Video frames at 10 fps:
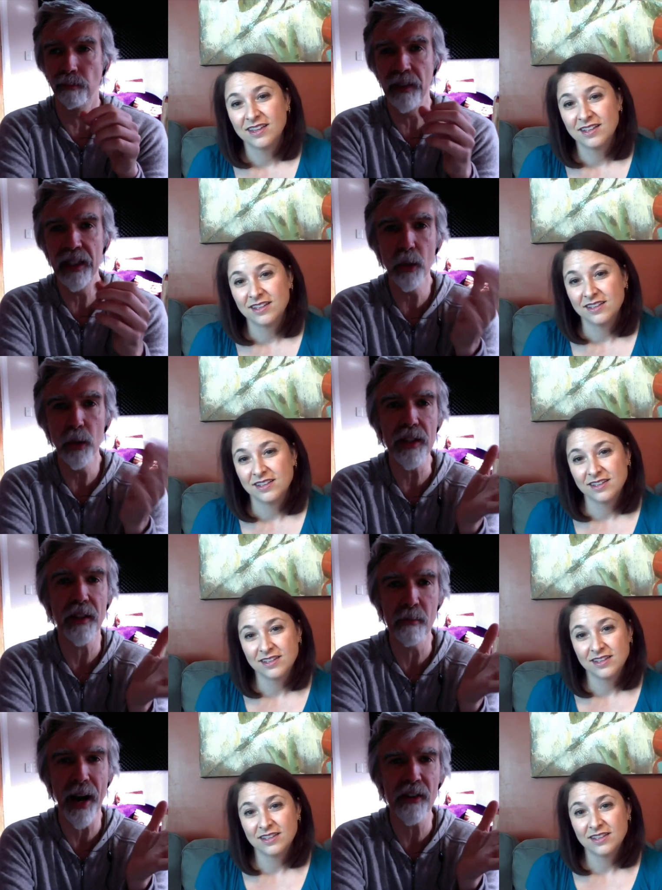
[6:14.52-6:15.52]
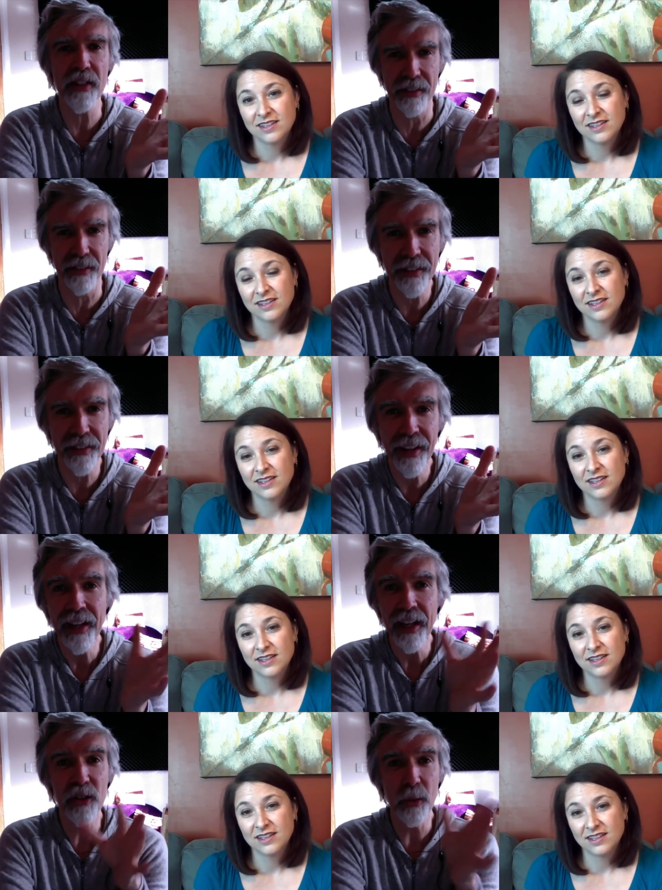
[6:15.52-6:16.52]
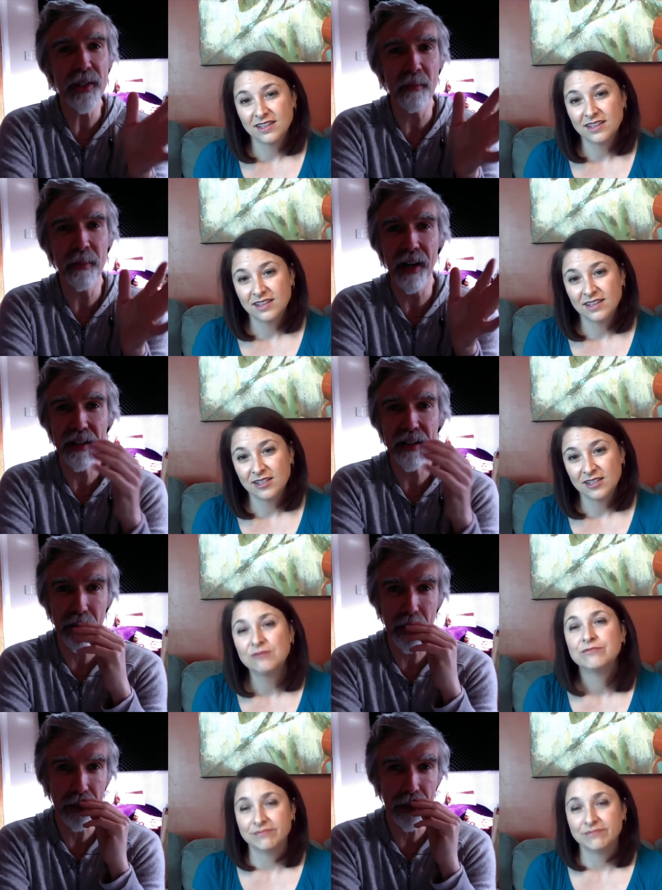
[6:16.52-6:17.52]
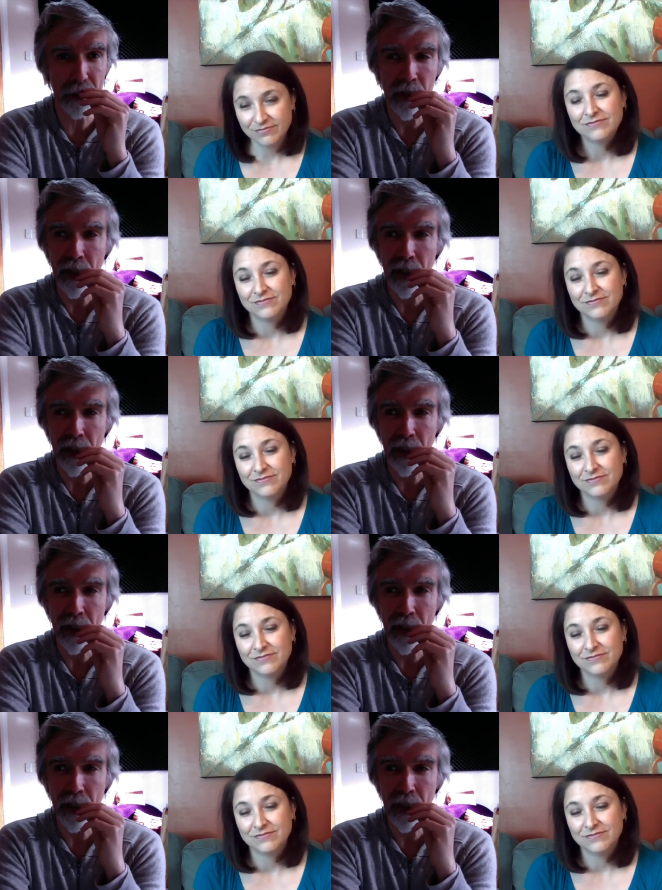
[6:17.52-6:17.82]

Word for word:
Speaker 1: it's always comparison. It's always comparison. And I think